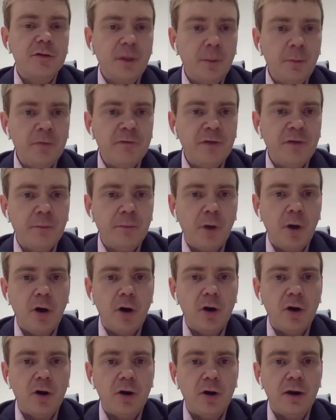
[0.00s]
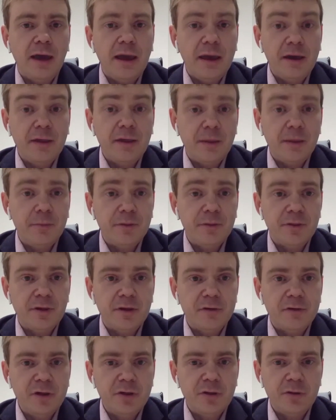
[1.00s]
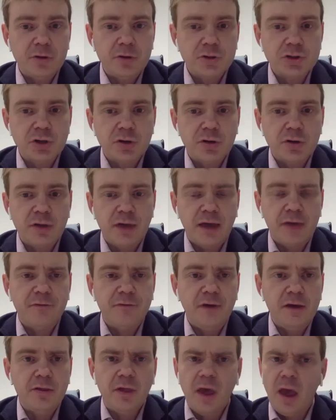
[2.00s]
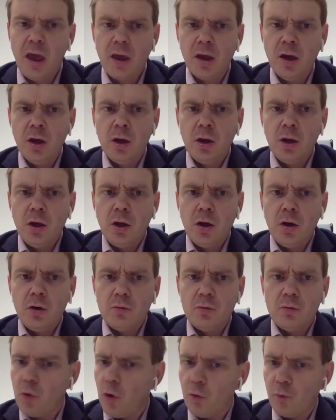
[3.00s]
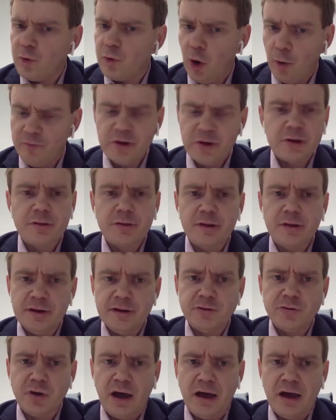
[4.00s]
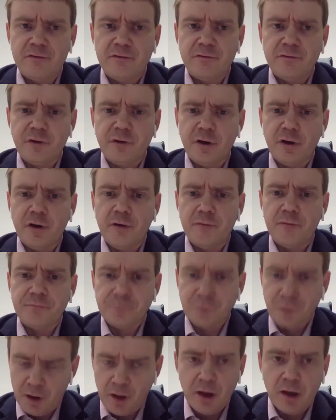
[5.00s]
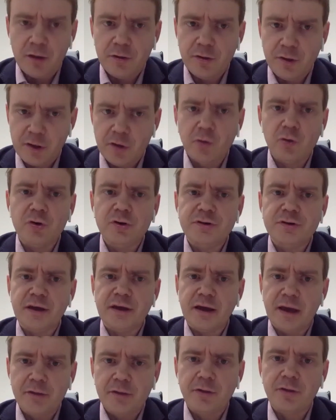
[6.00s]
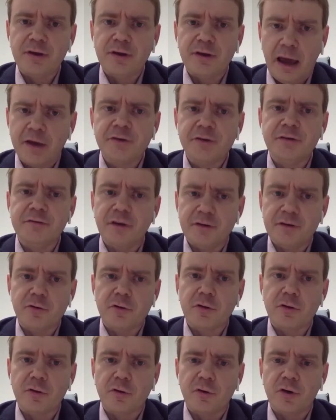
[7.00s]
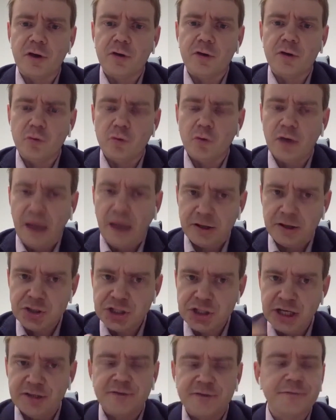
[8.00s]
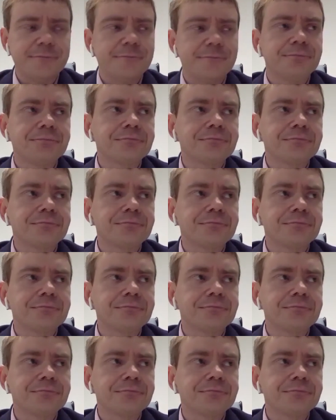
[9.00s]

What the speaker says: Some of them are ex-MPC researchers, and they say, we obviously need to have security against an active adversary who can cheat.